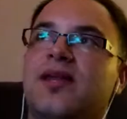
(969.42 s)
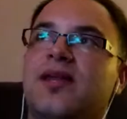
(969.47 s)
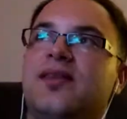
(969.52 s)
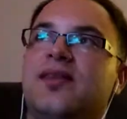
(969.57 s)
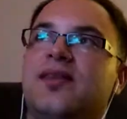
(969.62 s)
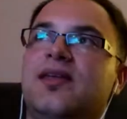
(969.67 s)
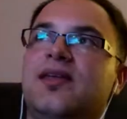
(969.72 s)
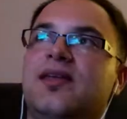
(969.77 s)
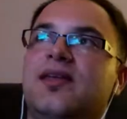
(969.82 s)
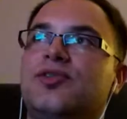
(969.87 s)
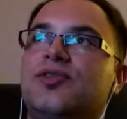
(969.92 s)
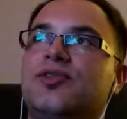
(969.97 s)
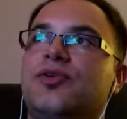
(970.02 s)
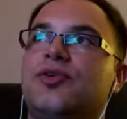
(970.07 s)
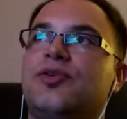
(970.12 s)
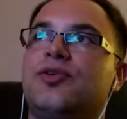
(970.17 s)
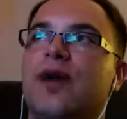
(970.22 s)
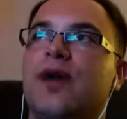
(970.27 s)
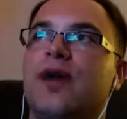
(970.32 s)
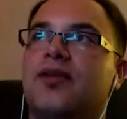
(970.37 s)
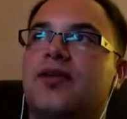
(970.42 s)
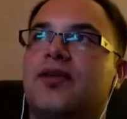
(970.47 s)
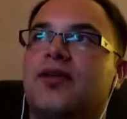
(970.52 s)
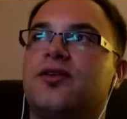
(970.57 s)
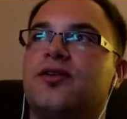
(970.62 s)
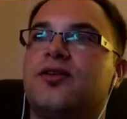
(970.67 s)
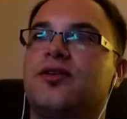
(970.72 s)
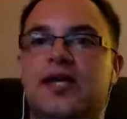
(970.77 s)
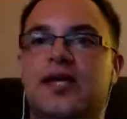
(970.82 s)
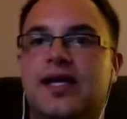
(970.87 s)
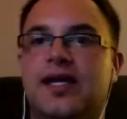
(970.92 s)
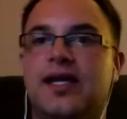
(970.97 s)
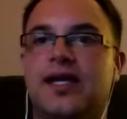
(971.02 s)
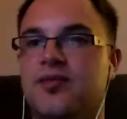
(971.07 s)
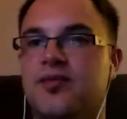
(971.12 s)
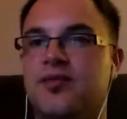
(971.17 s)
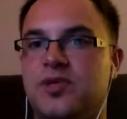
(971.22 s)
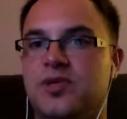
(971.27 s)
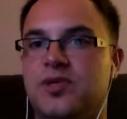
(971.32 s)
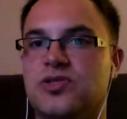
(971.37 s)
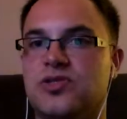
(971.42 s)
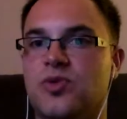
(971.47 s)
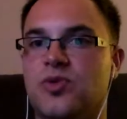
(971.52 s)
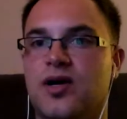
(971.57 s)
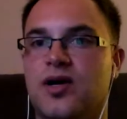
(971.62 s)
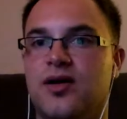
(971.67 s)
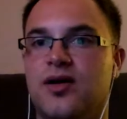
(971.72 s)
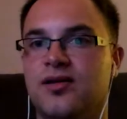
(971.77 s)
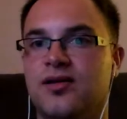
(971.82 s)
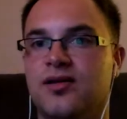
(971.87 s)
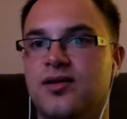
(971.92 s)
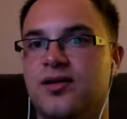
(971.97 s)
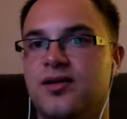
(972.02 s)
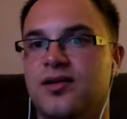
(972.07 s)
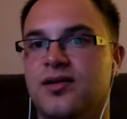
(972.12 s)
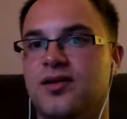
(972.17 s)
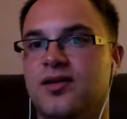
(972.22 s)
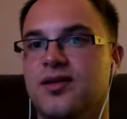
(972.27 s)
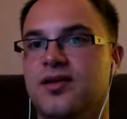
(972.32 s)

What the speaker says: I think he was director of the academy as well.